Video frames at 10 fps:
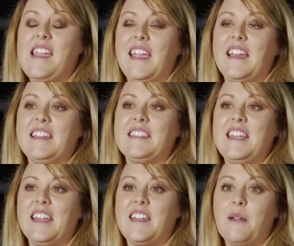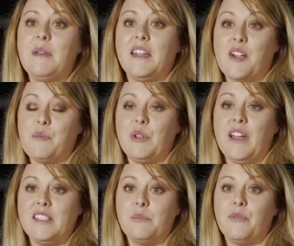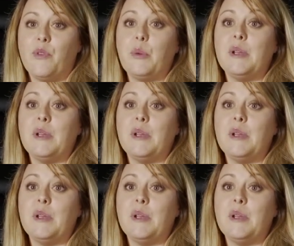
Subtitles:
and he had come in a couple nights before